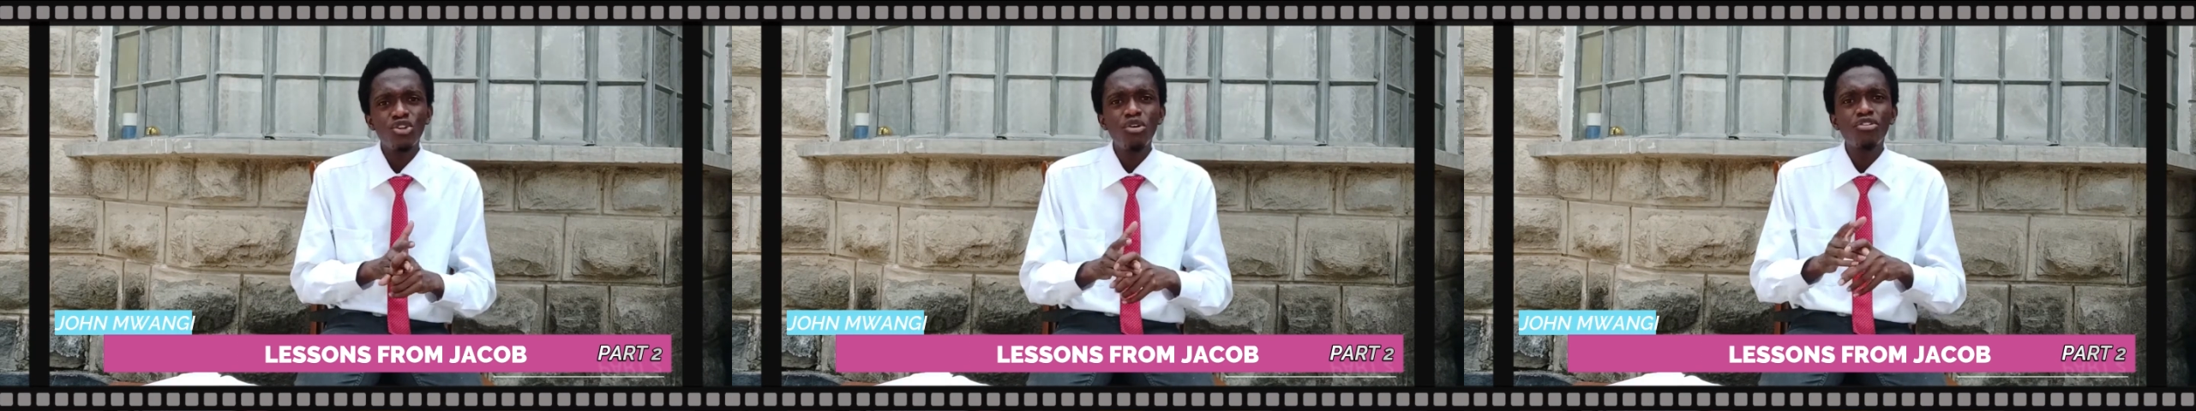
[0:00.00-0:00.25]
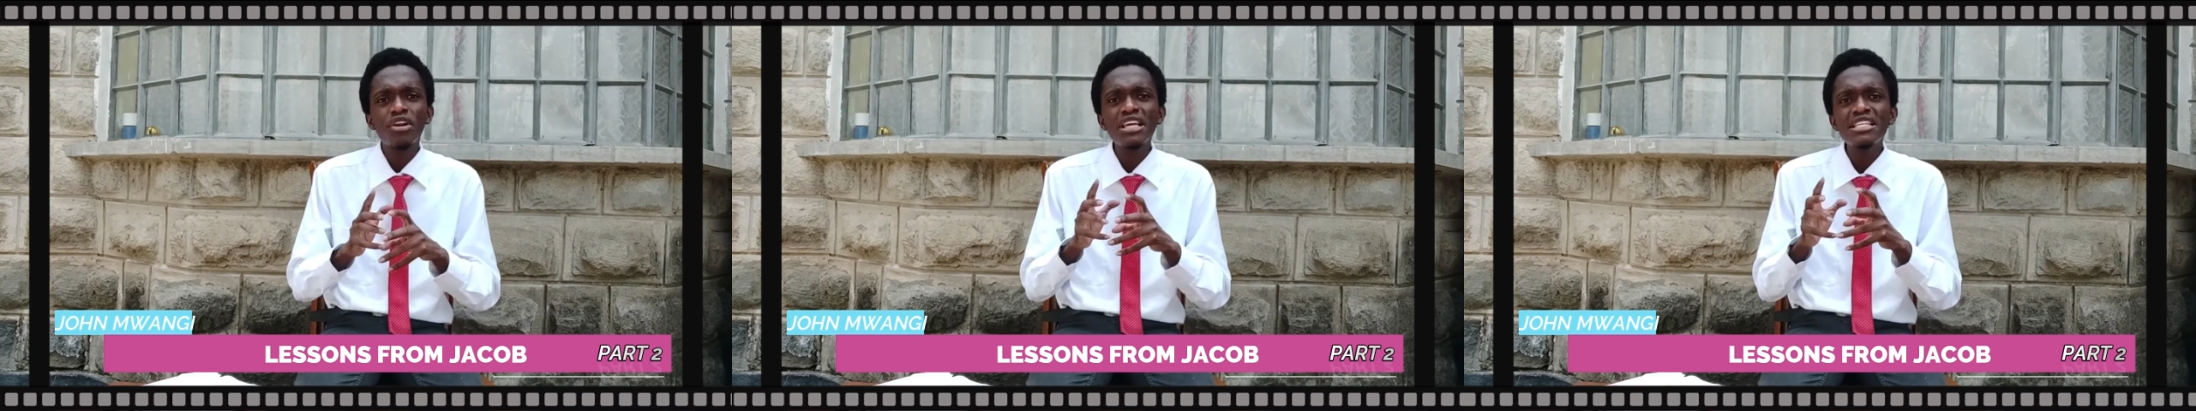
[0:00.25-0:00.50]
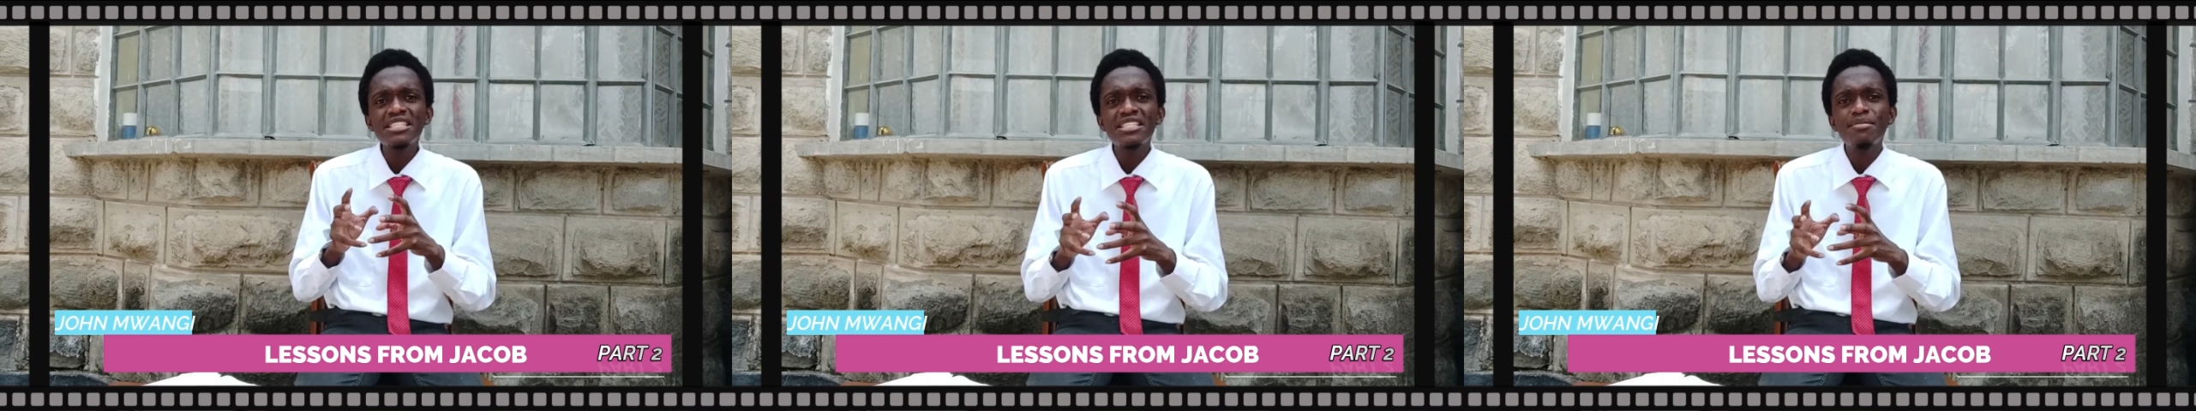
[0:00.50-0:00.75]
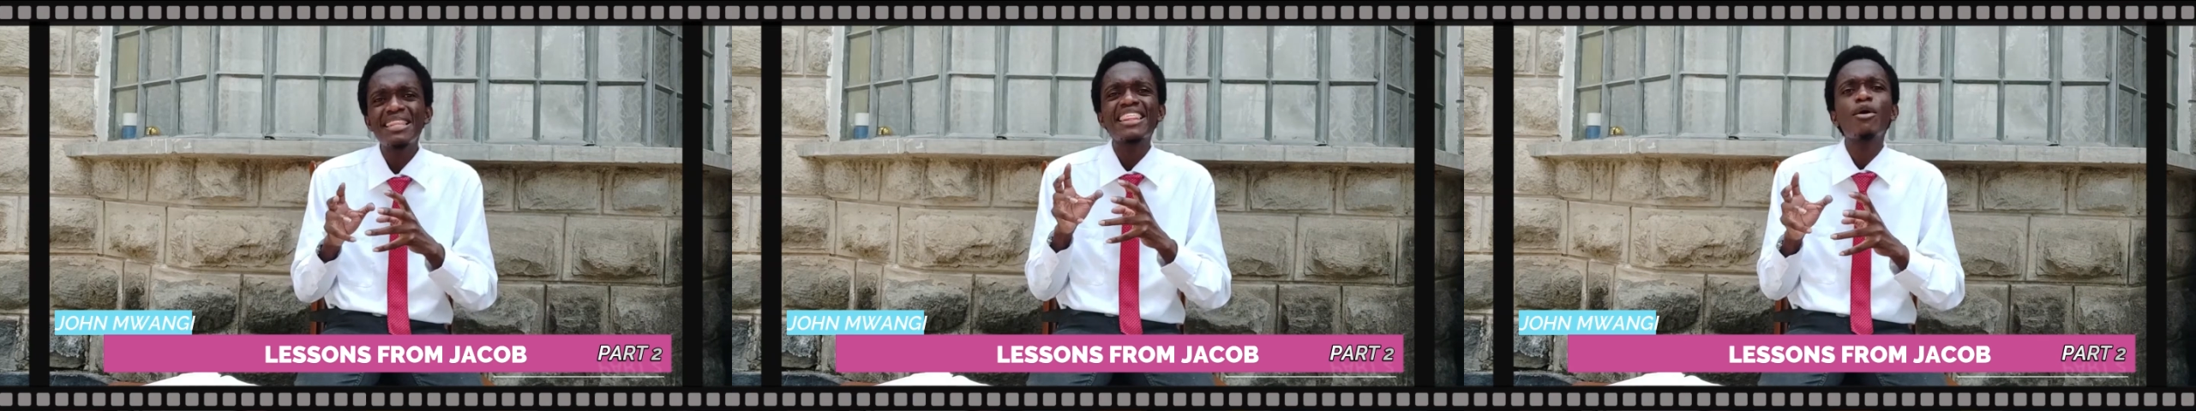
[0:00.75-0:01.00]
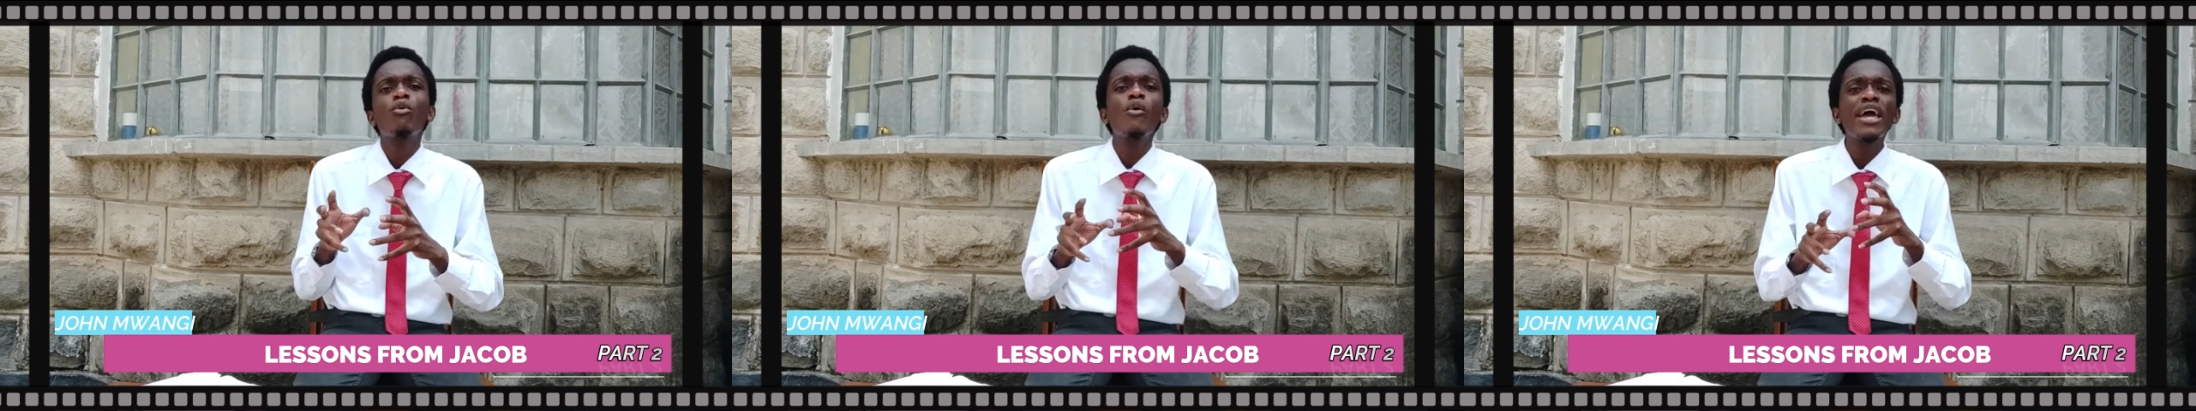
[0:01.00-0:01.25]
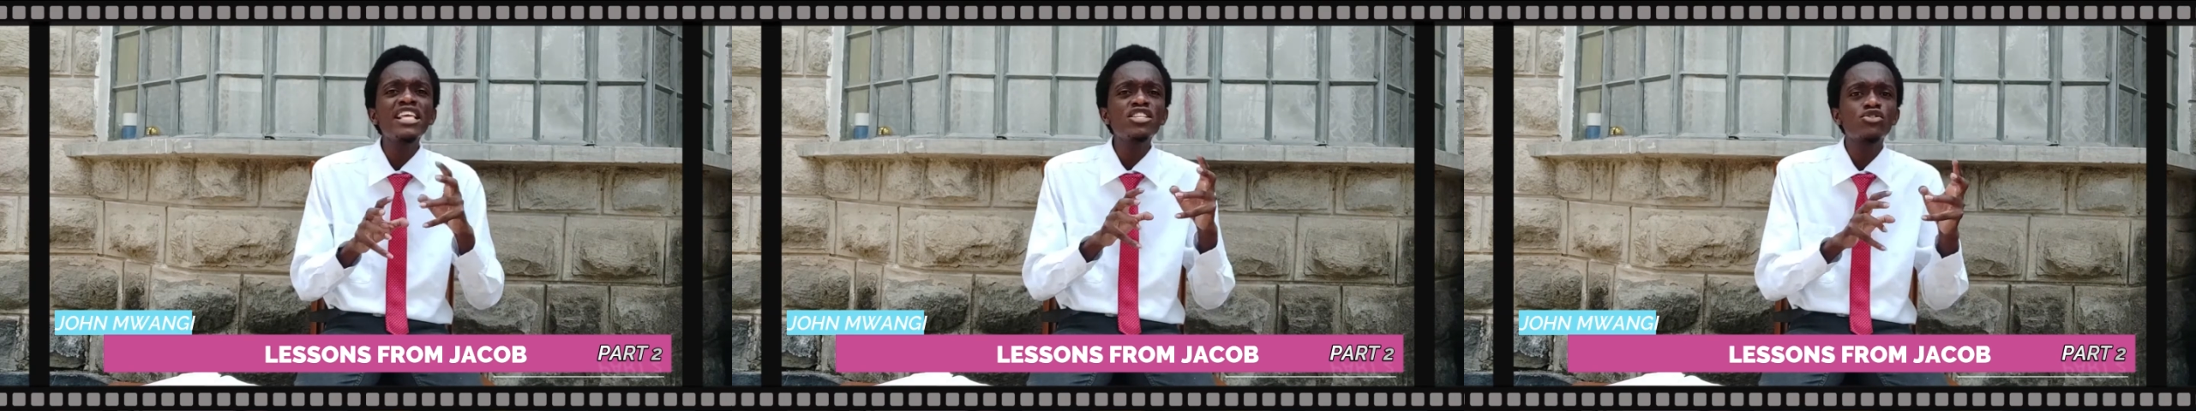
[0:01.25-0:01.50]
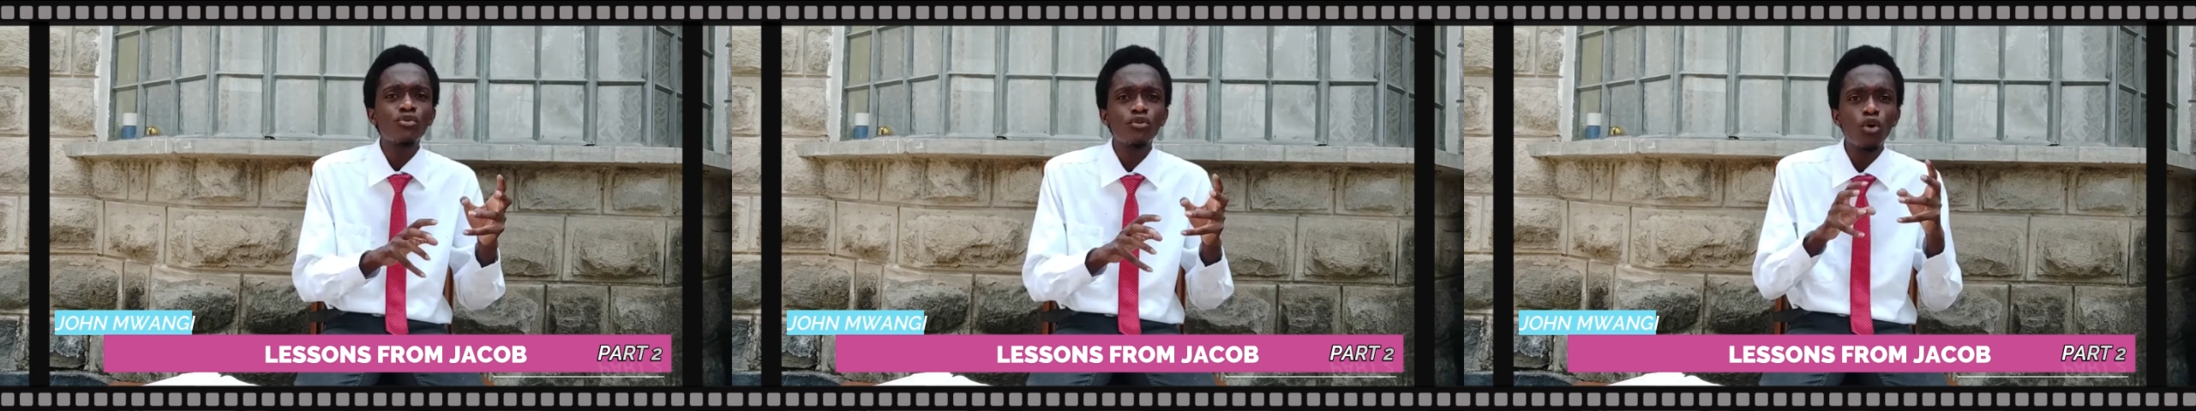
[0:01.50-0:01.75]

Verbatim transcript: you will raise them in the ways of